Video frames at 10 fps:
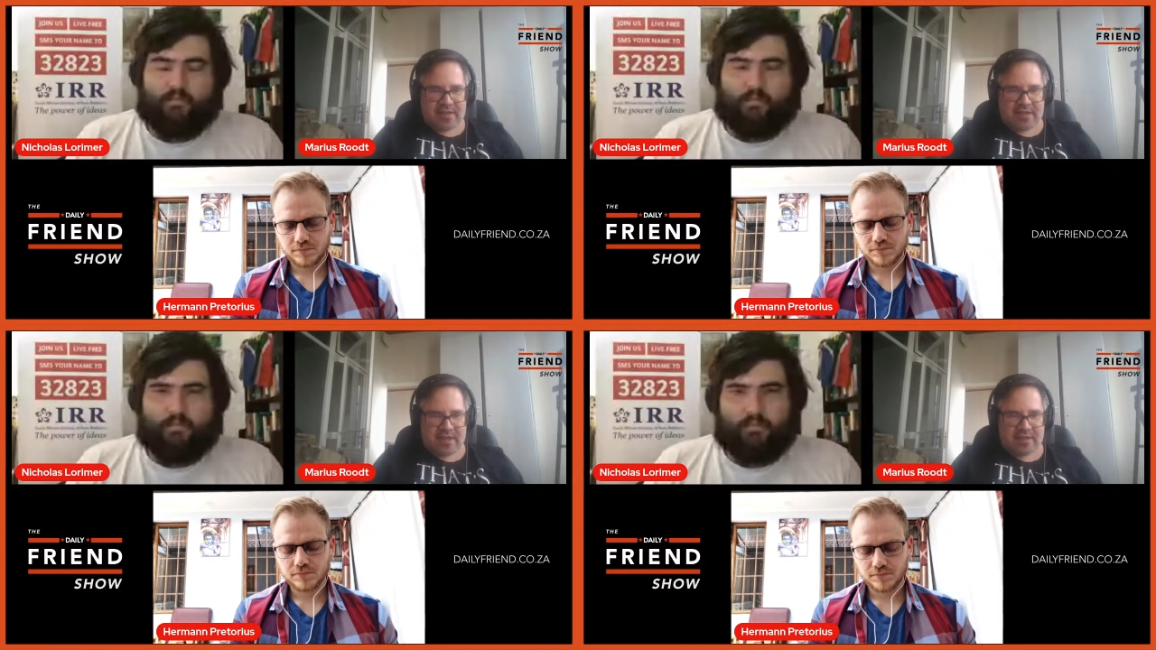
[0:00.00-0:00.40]

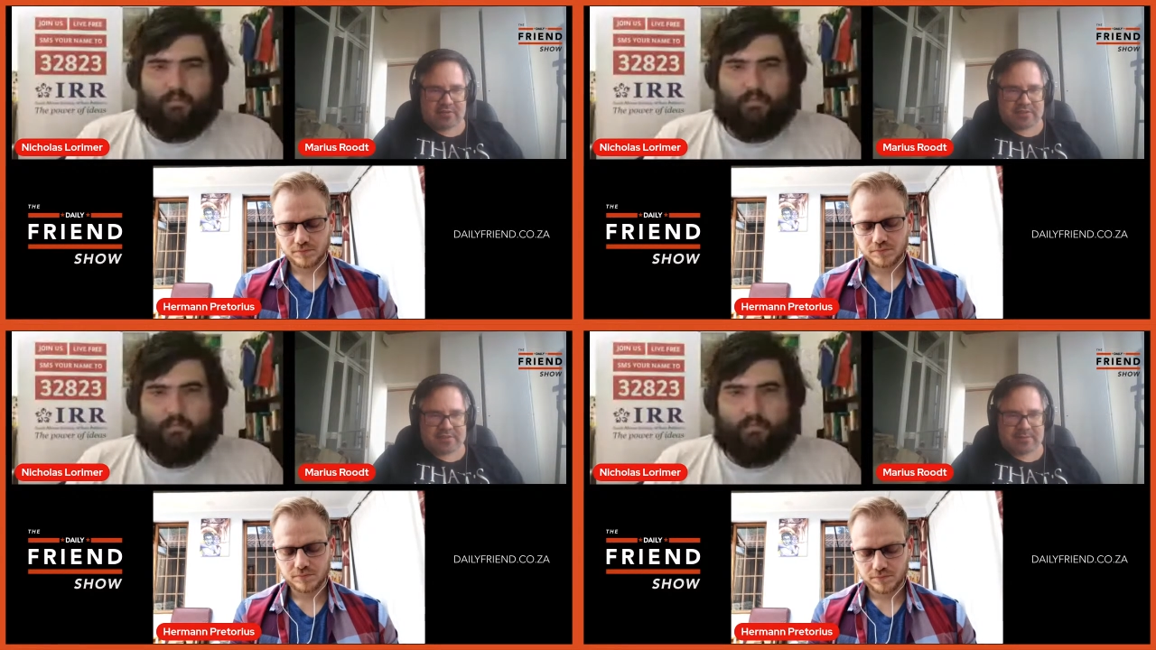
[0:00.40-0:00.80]

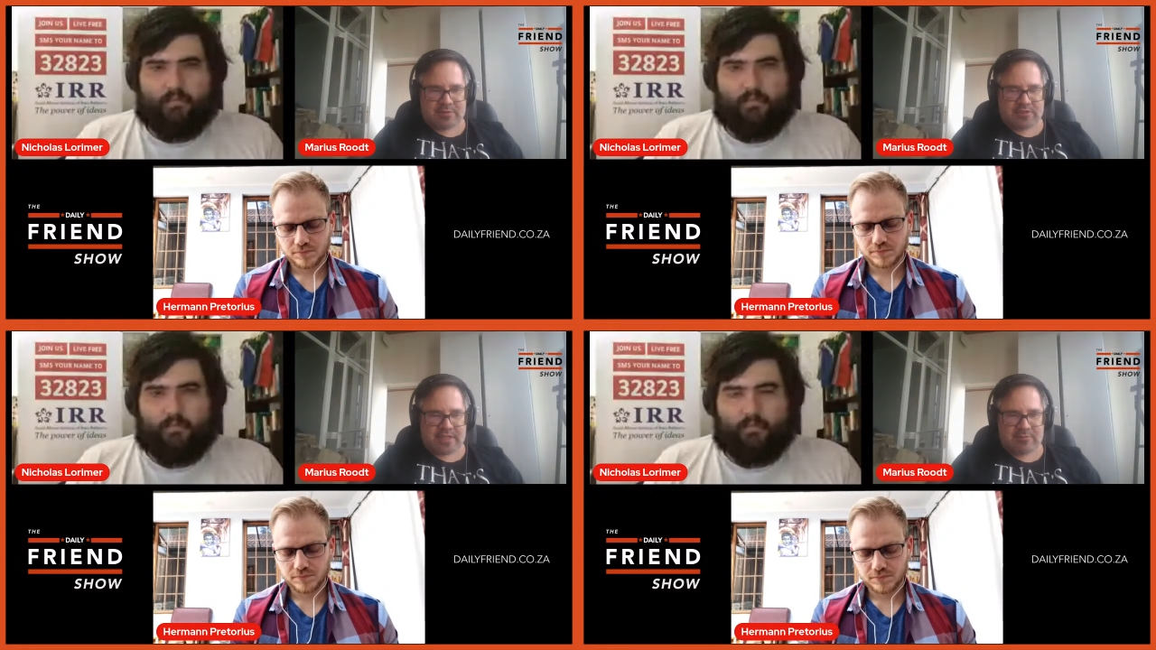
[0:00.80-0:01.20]
Speaker 1: Uh,
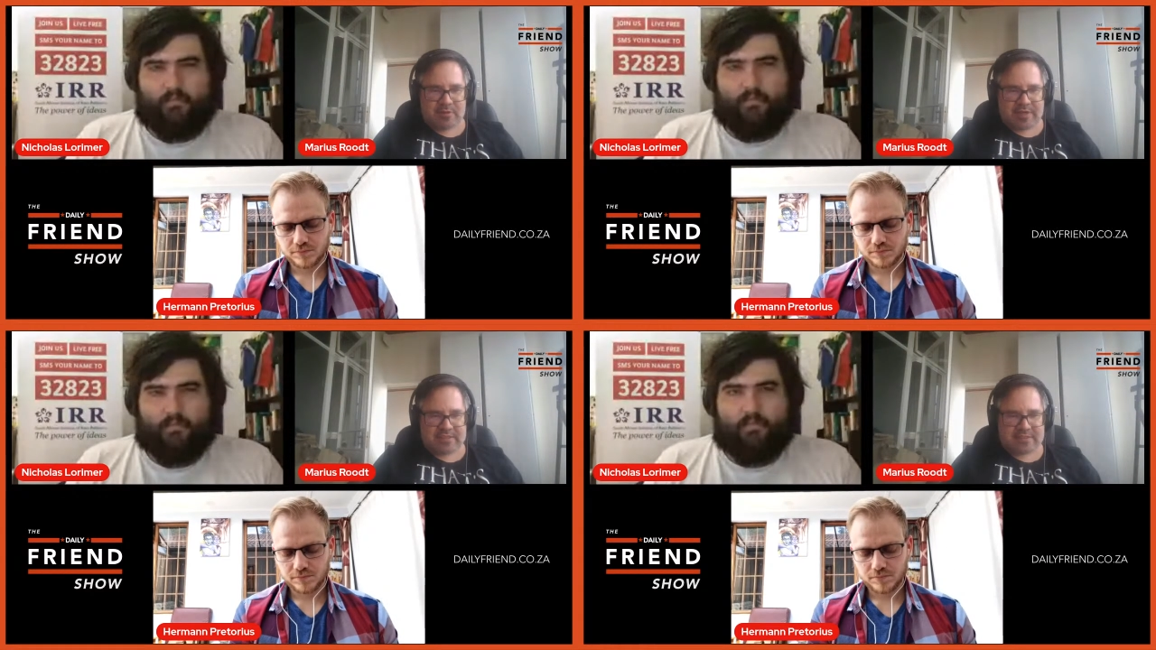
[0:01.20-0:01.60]
somebody was telling
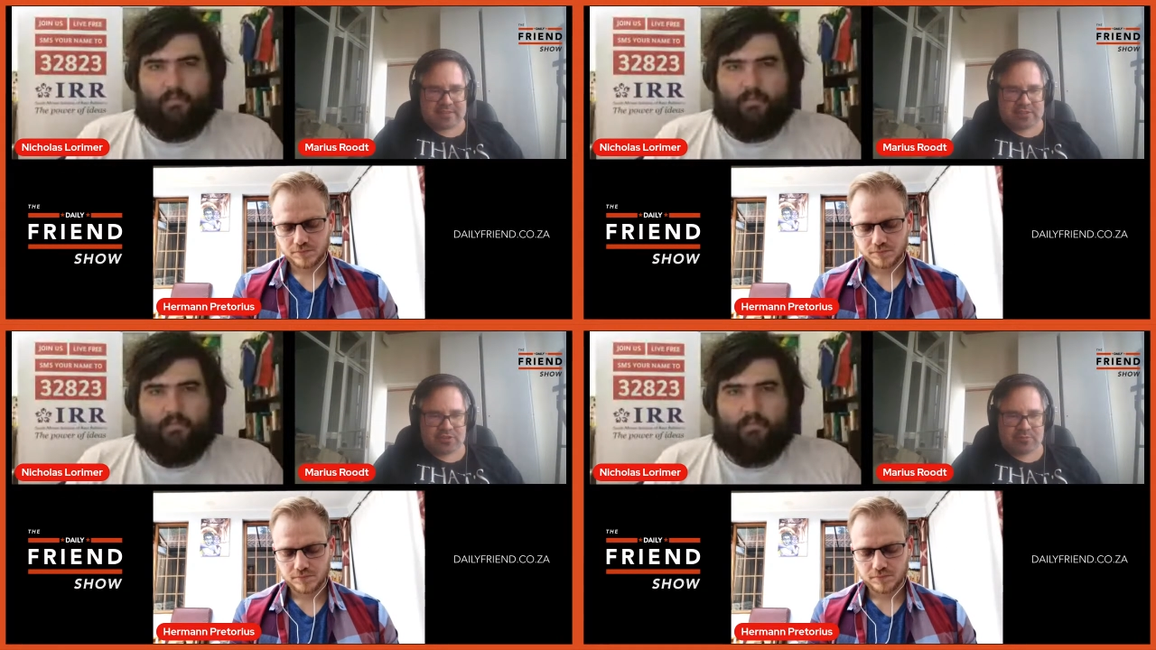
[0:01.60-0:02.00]
me about
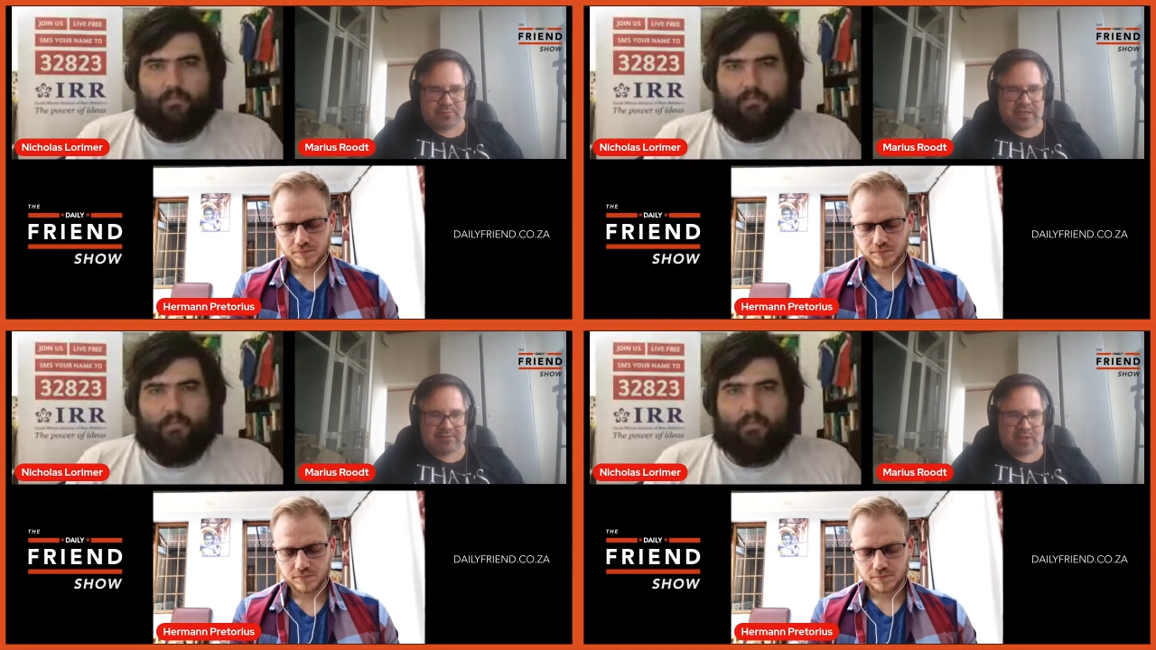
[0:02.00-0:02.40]
issue in
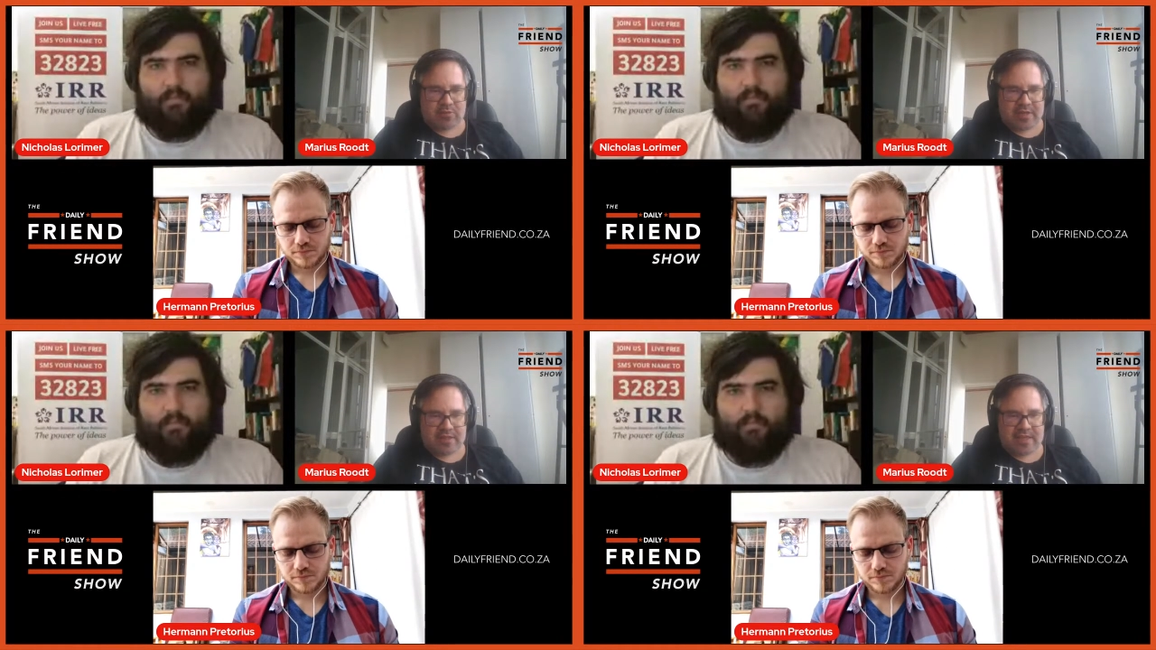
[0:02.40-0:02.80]
Bolivia
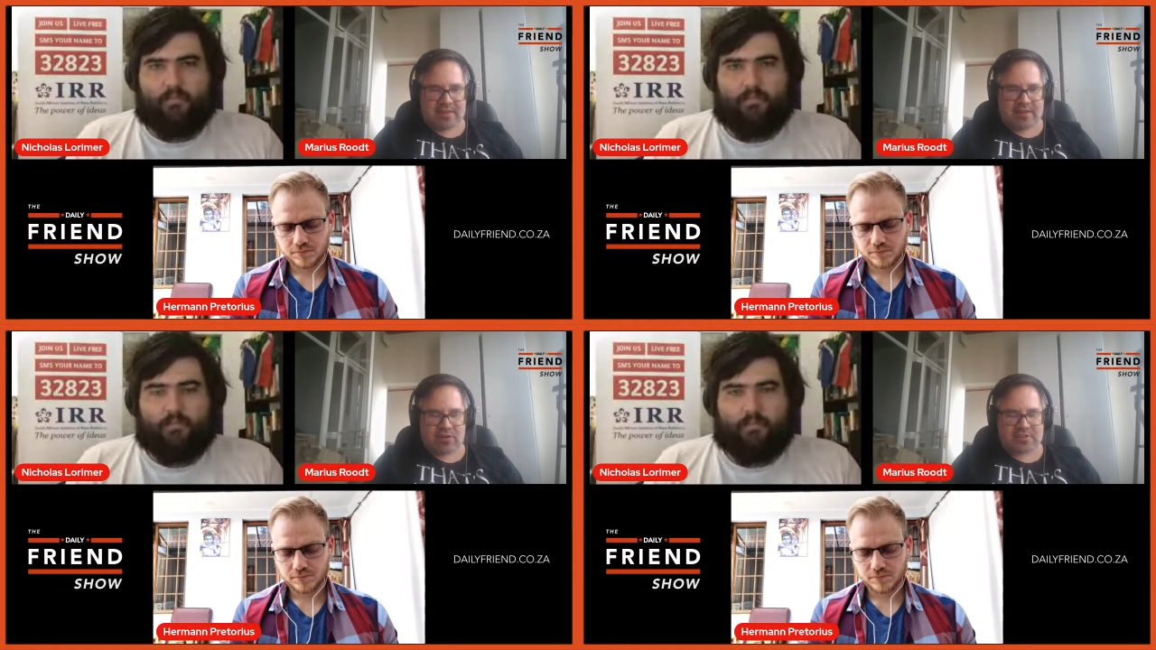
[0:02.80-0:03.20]
where
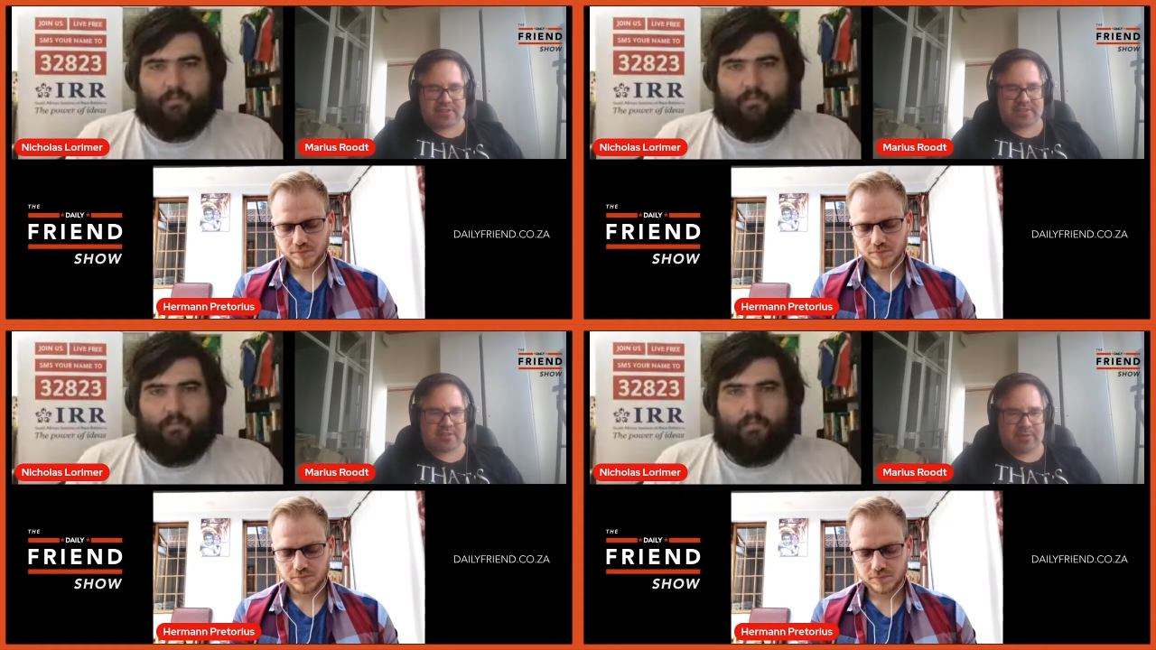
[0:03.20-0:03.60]
there they're
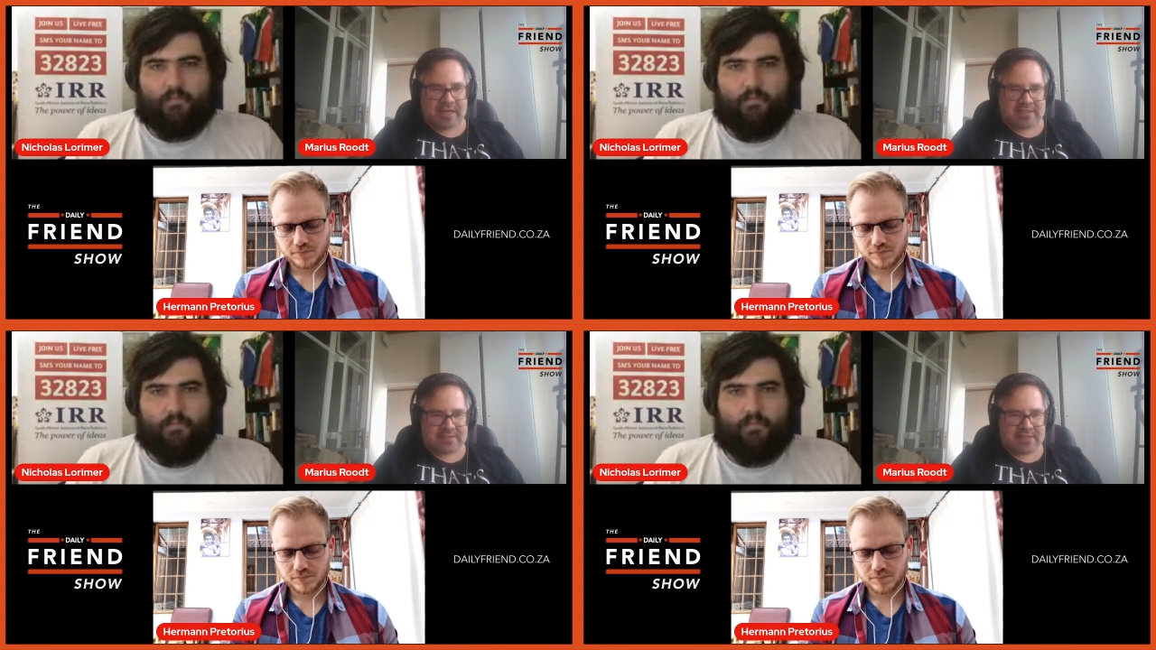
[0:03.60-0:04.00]
artisanal
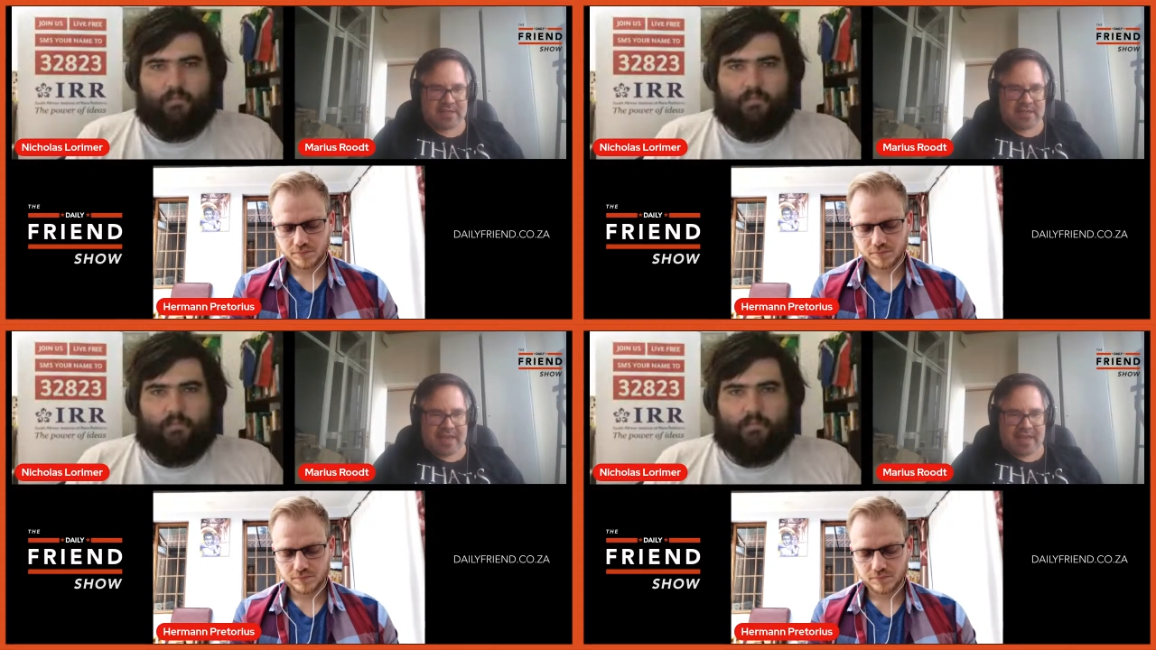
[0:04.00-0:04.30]
miners